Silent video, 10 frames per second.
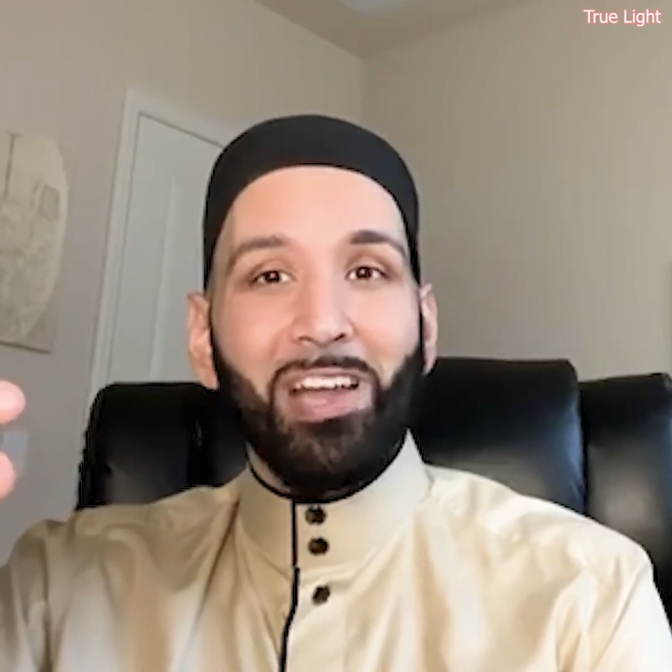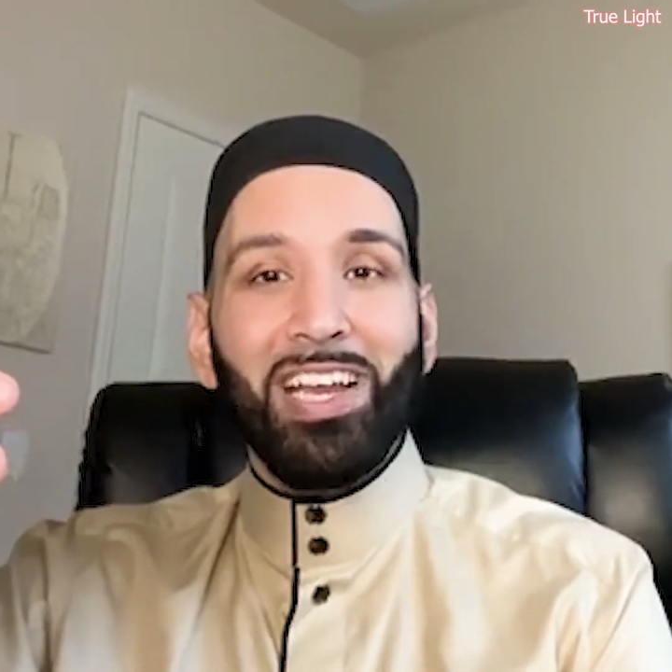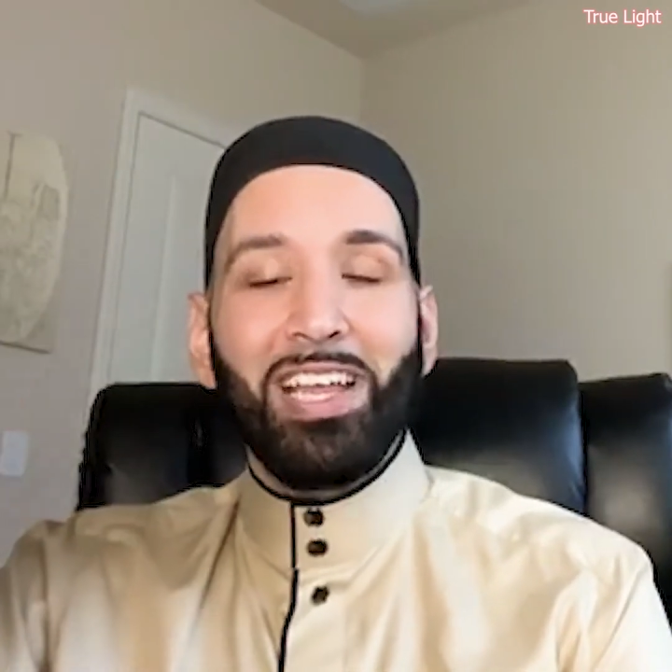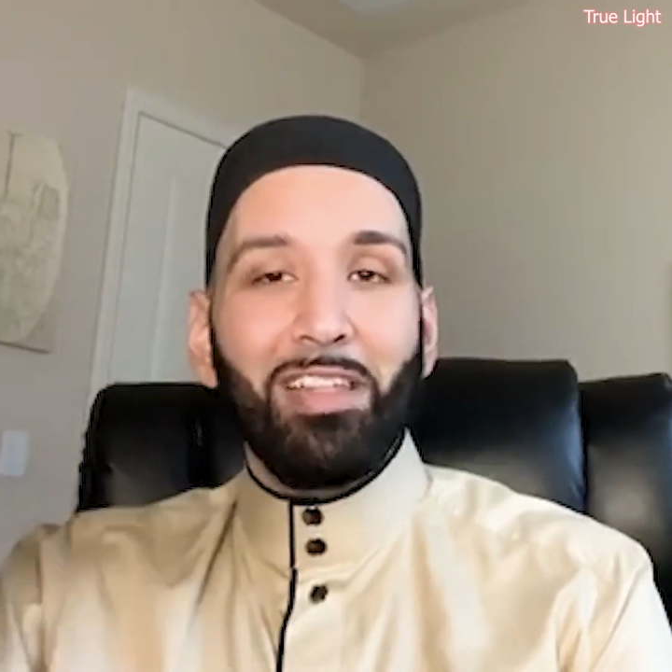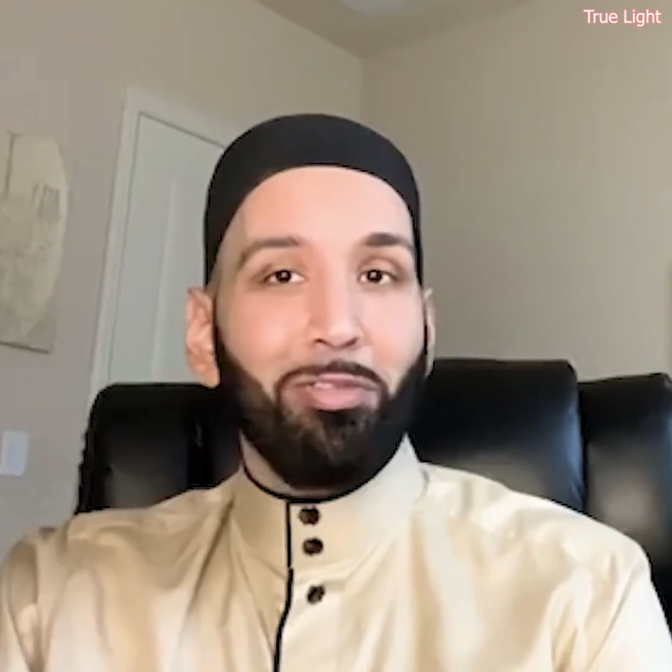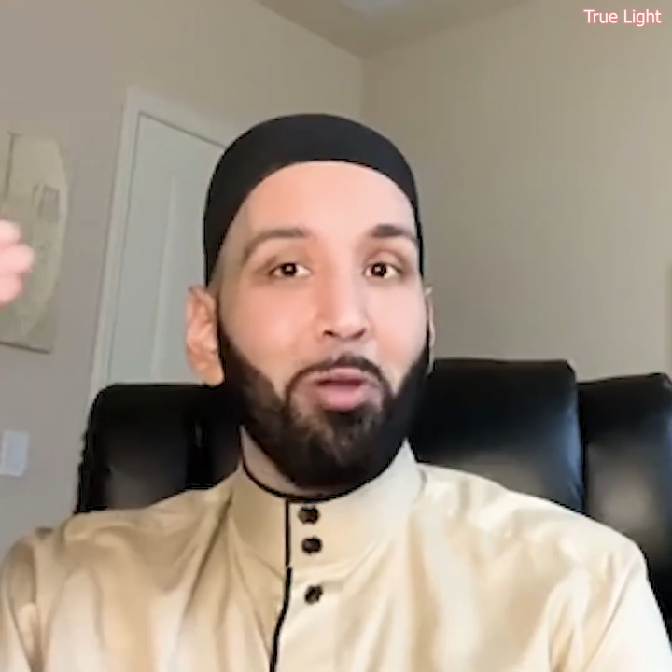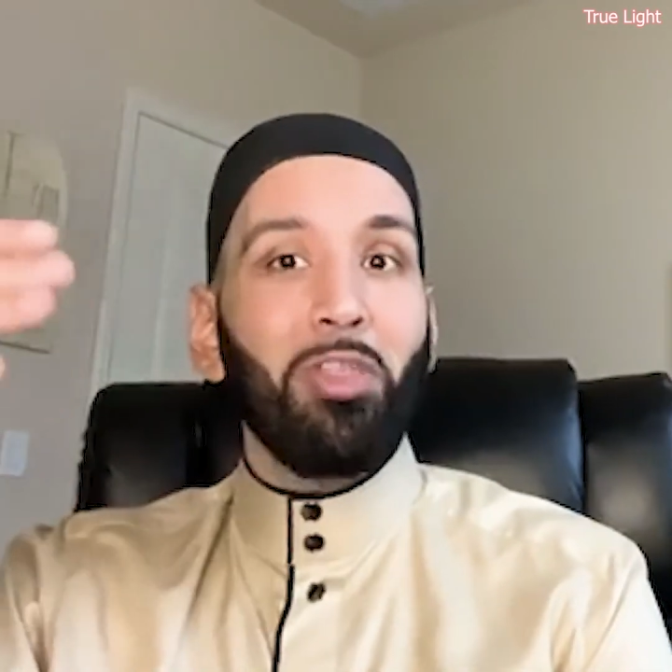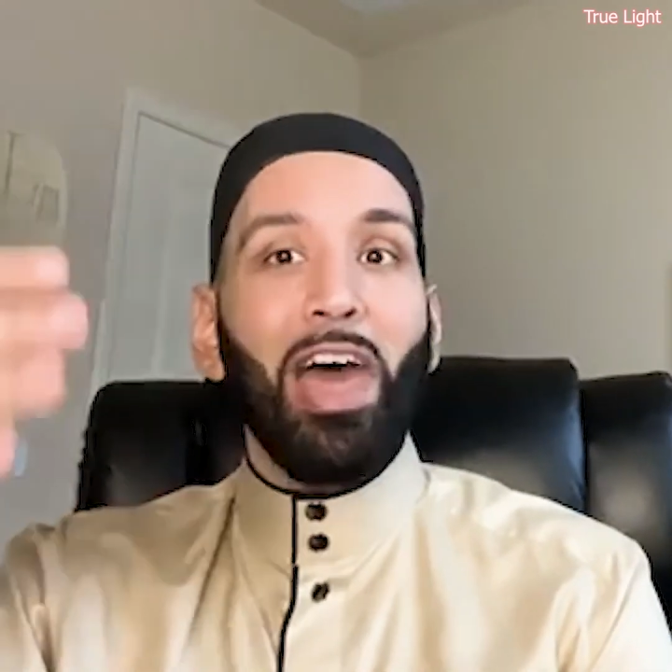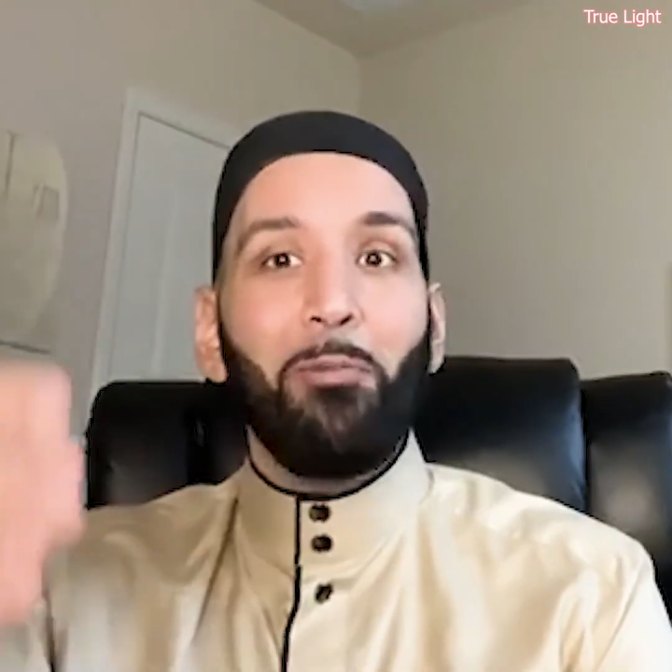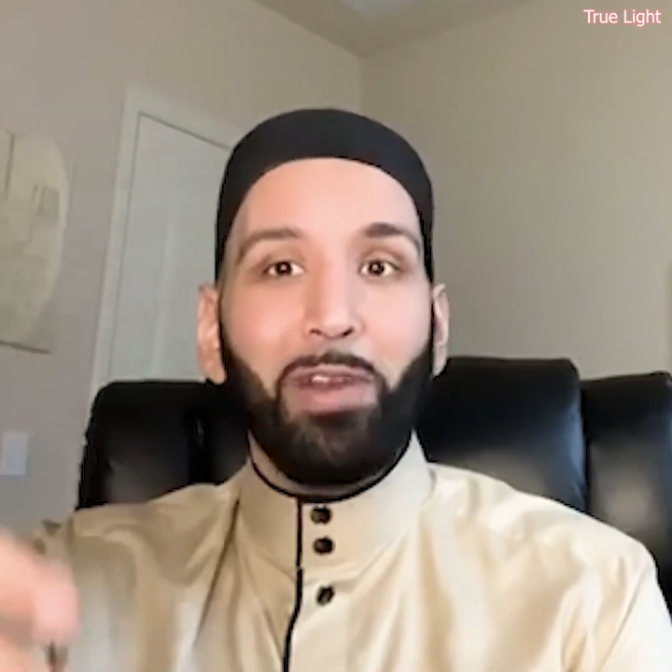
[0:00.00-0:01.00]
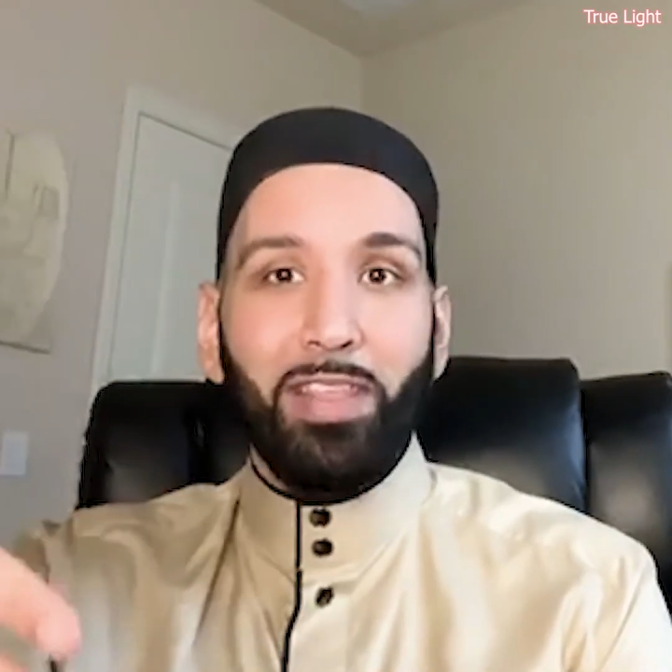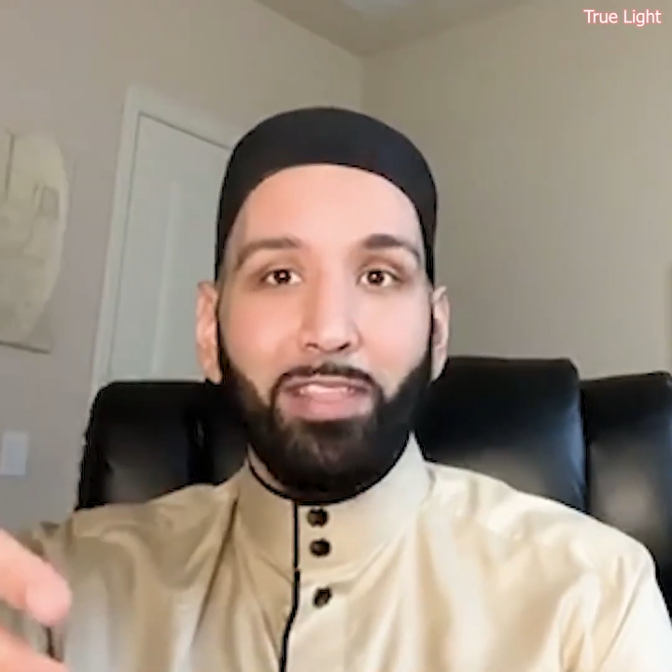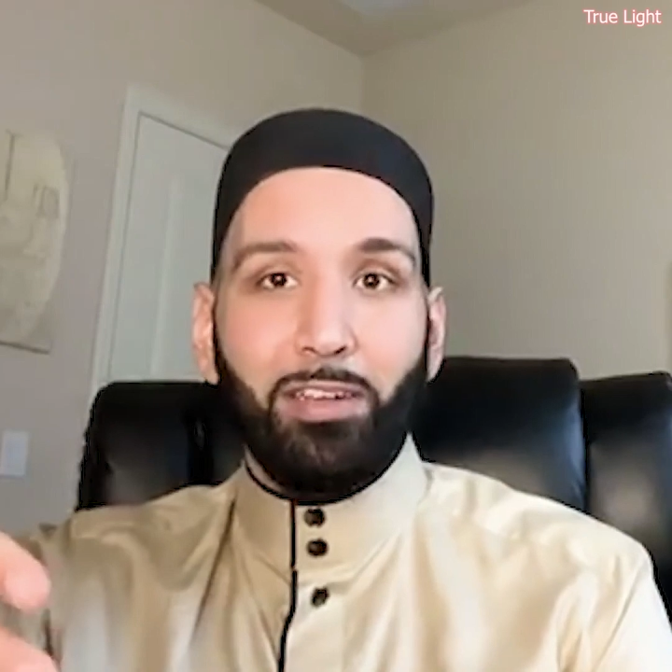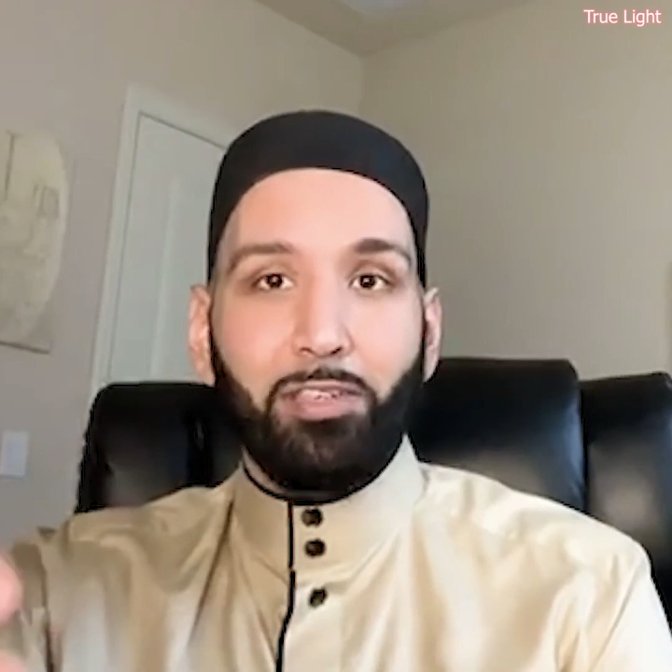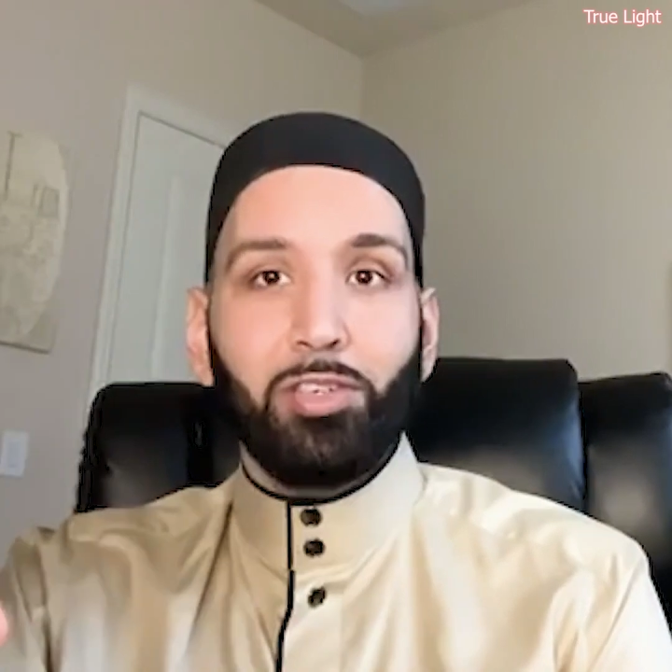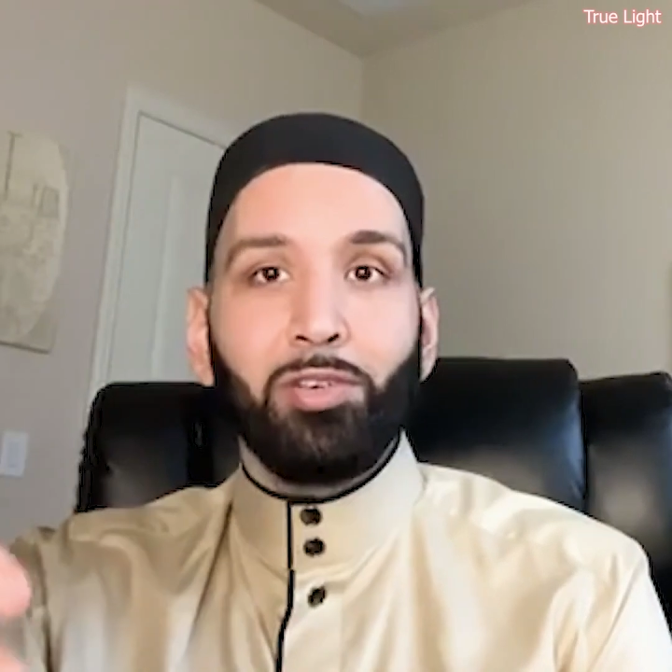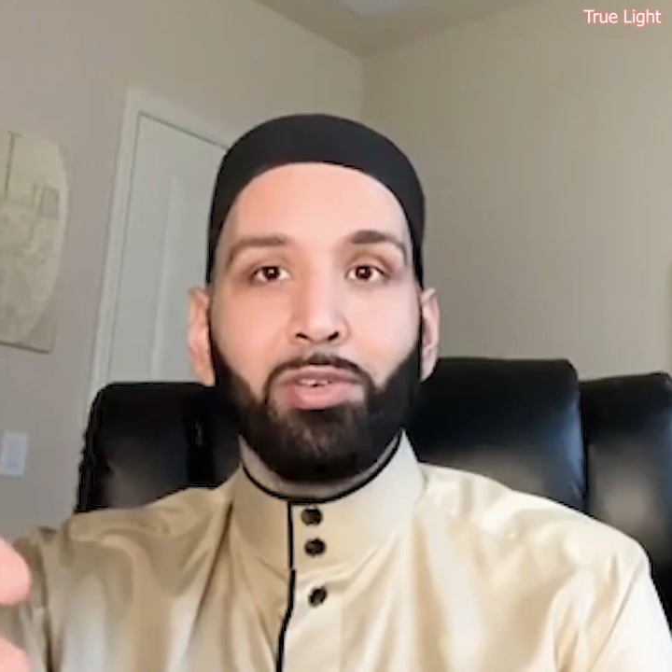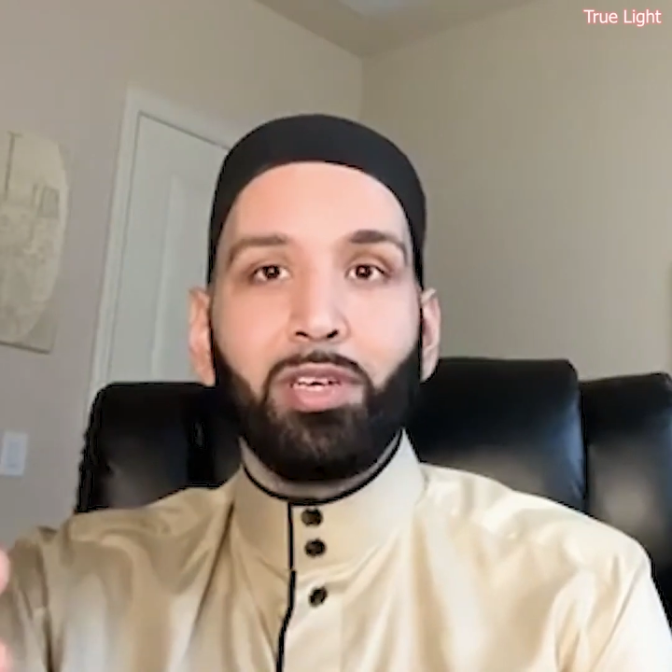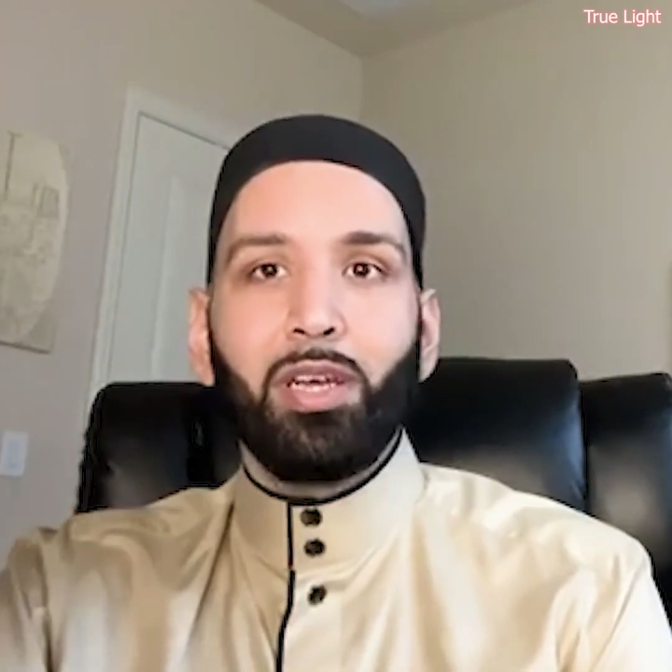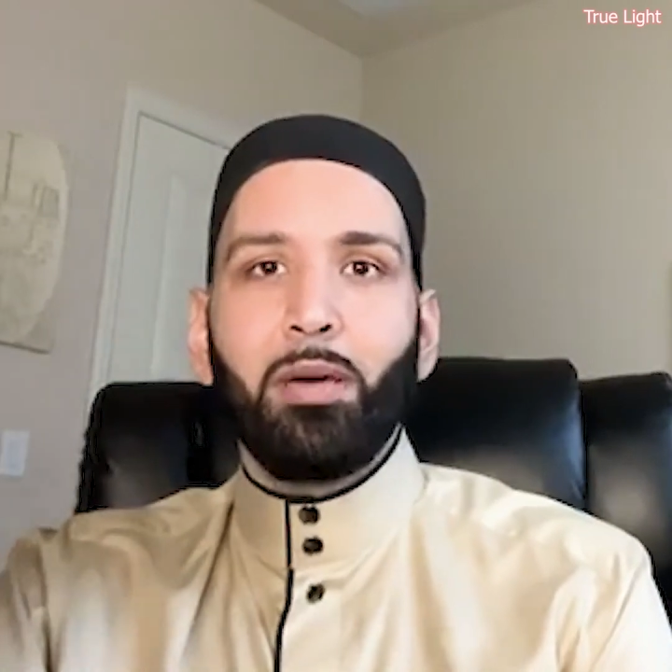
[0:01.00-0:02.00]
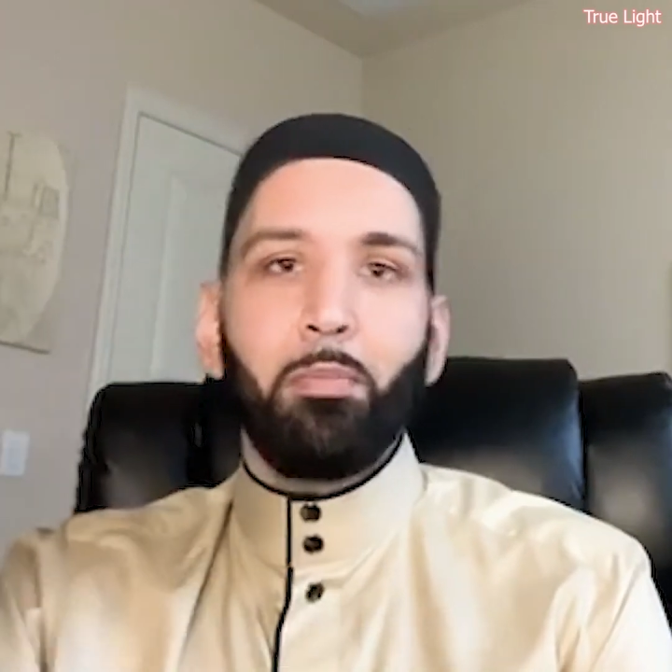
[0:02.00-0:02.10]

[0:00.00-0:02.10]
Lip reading: Right? Throw that one in there too.